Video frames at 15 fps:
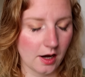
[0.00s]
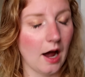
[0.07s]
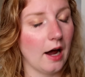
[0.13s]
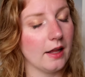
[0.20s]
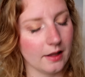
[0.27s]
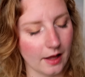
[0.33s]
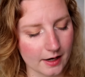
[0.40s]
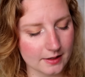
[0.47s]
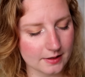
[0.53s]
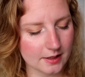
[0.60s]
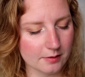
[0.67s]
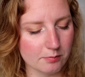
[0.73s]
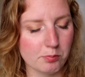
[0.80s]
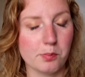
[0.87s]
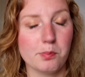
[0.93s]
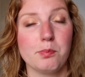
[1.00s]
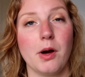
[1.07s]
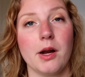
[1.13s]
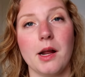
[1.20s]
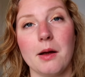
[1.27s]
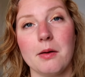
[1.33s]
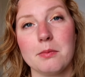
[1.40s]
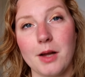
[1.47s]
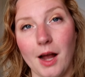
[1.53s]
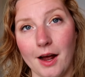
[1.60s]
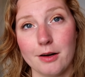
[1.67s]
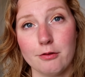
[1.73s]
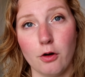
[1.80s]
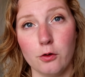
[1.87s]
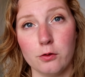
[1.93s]
I liked it, but I'm
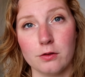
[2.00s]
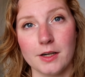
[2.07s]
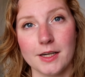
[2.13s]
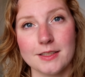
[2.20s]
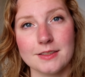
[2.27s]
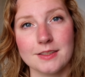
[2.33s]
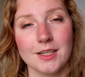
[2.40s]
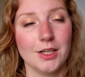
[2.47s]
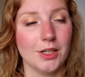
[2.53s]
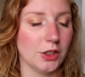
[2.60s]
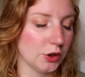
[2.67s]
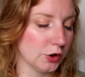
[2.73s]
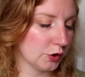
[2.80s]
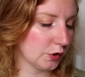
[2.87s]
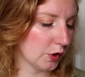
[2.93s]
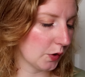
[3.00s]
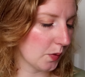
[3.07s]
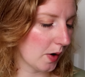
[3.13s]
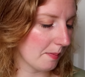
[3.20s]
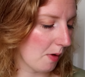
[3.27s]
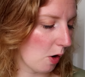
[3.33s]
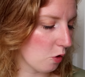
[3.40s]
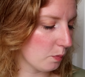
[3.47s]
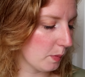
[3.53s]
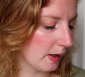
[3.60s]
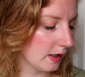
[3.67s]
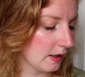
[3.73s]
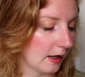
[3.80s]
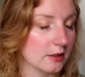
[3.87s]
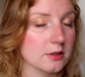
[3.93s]
kind of over it. So I'm
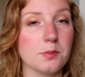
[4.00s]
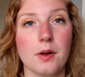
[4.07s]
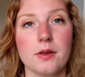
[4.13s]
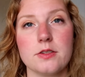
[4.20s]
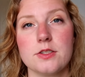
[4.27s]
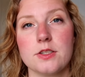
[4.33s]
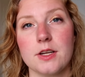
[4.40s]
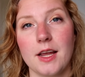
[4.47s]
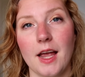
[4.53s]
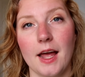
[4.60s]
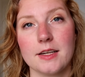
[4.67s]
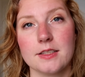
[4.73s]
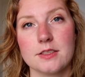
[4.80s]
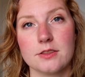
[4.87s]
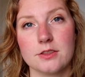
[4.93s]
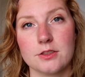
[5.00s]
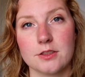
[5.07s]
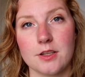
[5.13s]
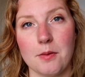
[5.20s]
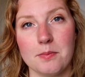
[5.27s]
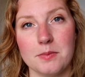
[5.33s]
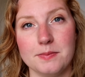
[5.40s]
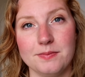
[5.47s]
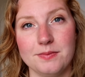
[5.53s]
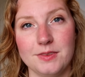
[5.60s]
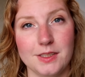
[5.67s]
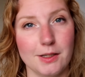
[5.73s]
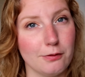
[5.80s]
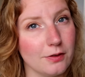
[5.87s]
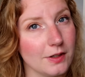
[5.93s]
hoping next month to get some
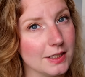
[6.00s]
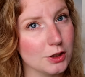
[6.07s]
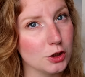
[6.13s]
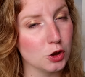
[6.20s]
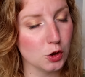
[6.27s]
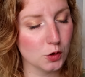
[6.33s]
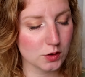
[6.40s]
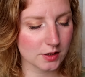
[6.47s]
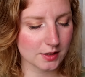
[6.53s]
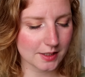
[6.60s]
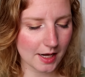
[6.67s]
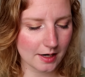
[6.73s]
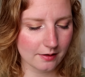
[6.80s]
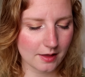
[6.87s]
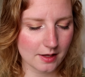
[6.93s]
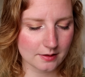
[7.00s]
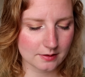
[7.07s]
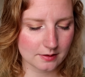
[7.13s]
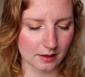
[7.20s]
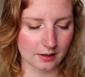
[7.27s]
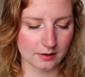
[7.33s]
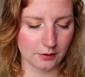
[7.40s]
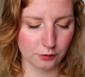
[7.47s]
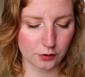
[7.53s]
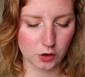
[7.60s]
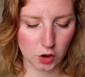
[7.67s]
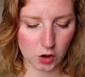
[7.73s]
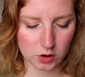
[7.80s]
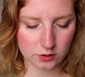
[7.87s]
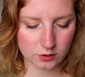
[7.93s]
different uses out of this, like different
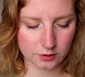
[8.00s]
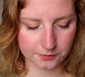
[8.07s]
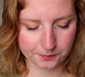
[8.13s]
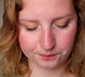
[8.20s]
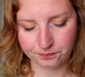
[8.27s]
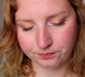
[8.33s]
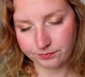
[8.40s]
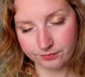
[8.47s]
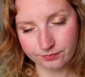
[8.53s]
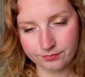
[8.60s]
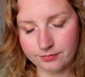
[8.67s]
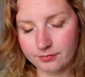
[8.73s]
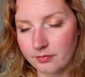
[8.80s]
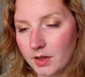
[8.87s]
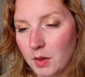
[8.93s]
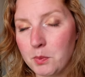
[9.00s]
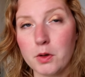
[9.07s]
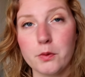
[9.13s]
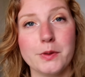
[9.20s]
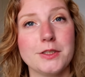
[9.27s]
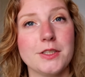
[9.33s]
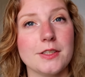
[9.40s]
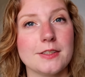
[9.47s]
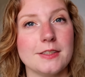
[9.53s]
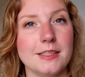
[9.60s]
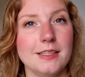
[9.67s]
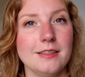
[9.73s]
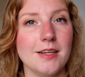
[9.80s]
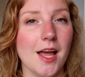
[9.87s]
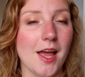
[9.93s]
looks, but we shall
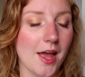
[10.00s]
see.